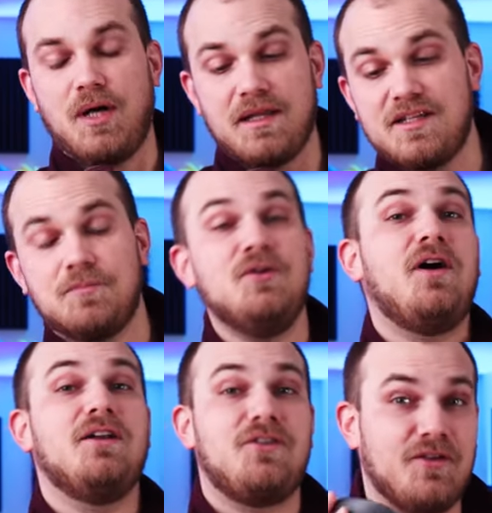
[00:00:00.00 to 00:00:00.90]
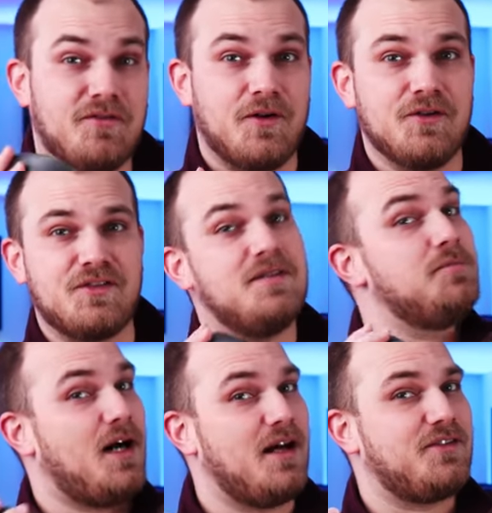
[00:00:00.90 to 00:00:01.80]
But let's move on to the first
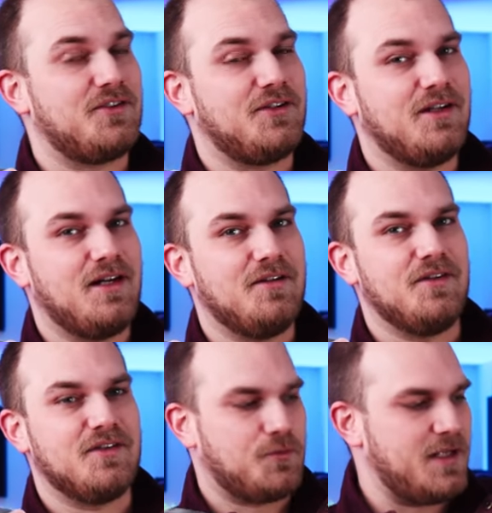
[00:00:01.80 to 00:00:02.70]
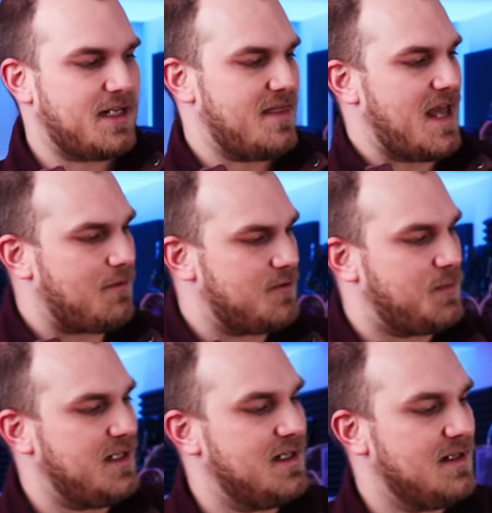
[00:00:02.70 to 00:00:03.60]
imposter of this week, and that would
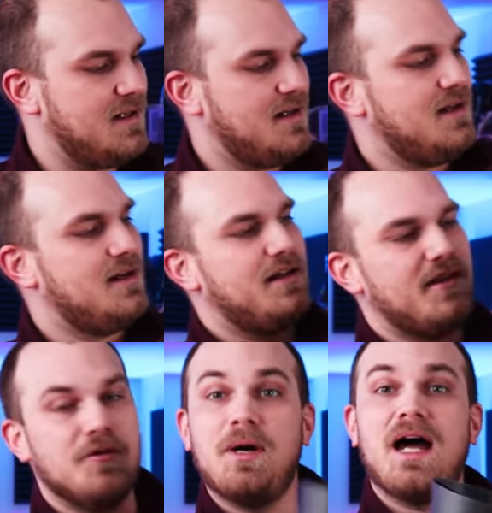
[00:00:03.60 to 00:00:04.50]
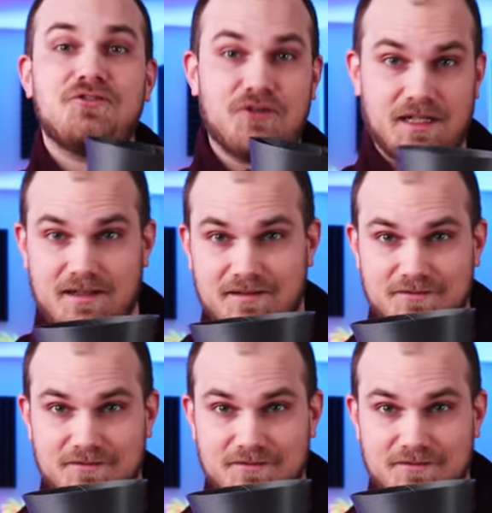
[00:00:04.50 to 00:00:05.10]
be the Patrick.